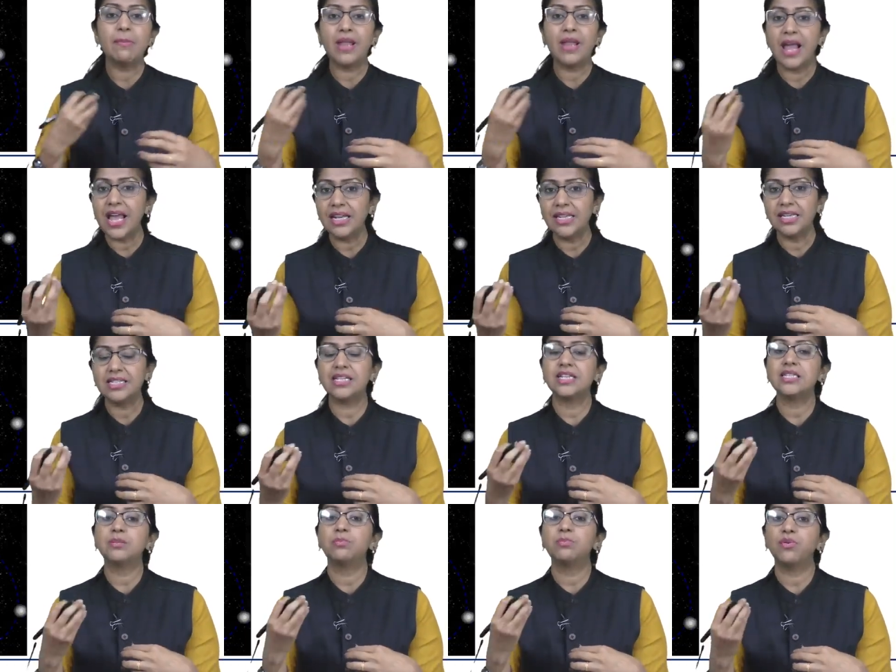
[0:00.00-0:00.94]
planets
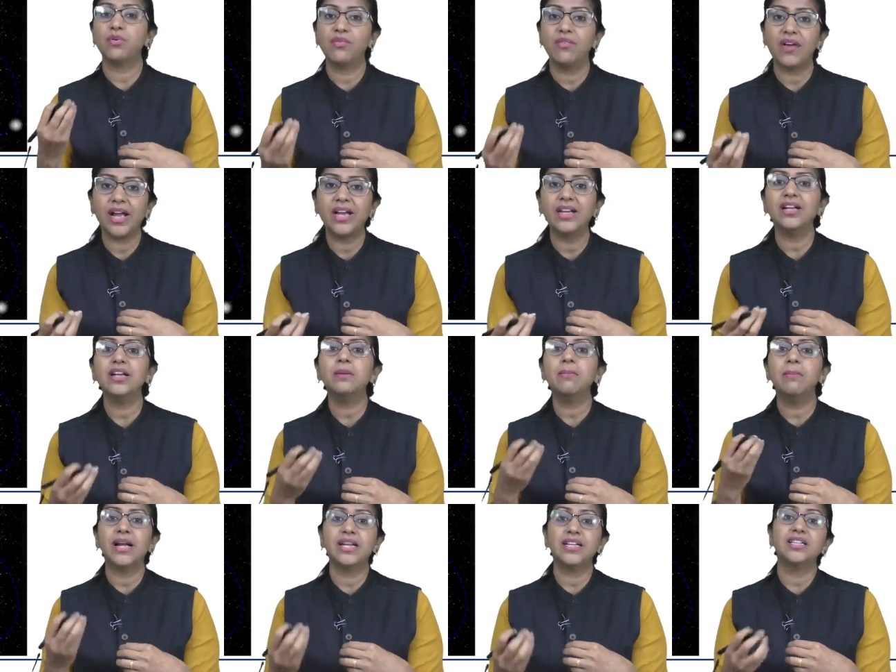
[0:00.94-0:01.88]
is provided
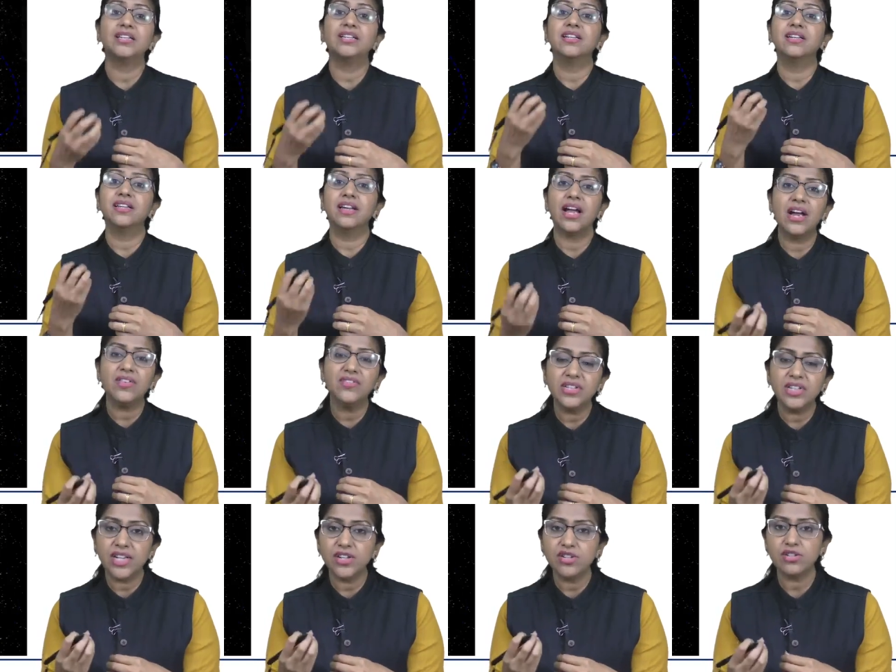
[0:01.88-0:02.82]
by the
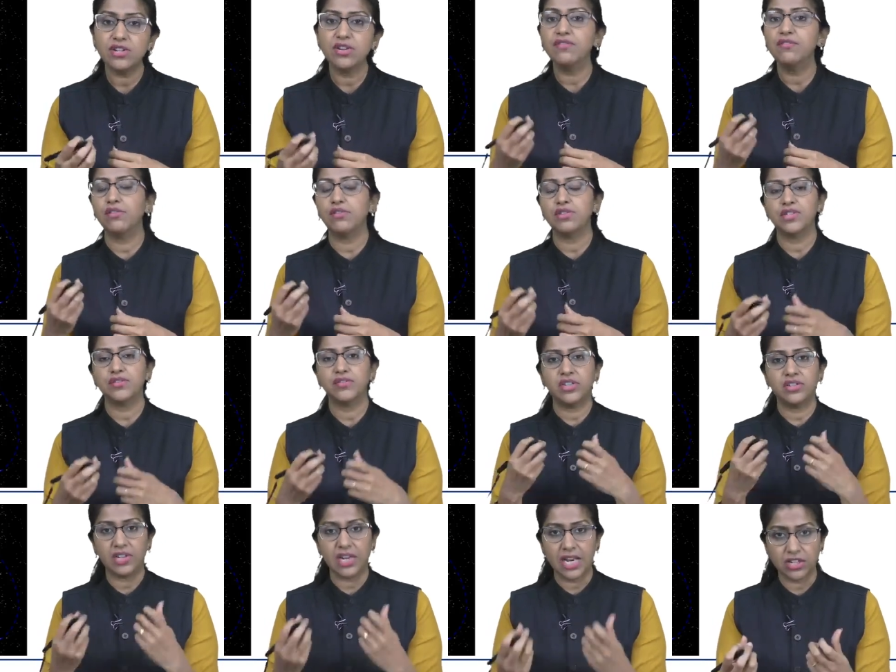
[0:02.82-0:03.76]
gravitational force of
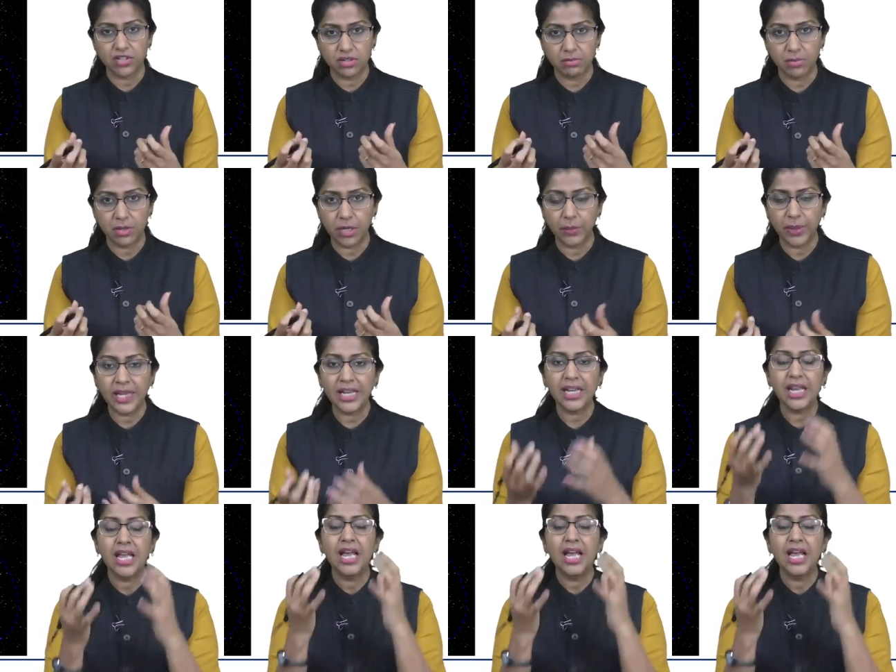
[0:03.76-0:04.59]
attraction between